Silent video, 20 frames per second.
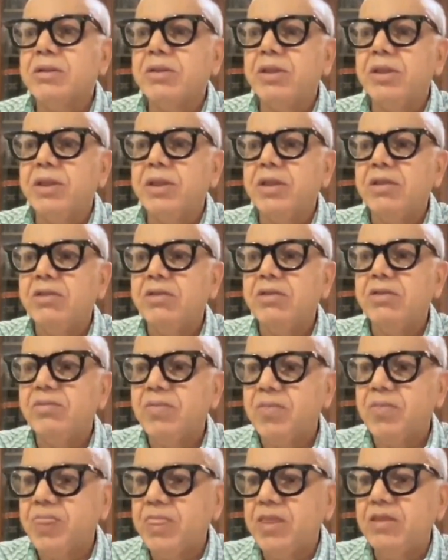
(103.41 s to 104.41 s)
the
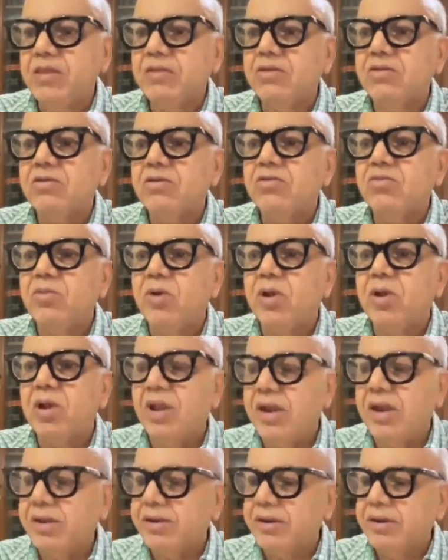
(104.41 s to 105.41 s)

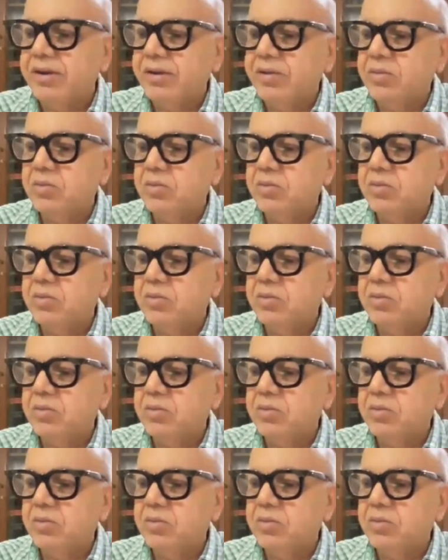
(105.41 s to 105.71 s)
small act.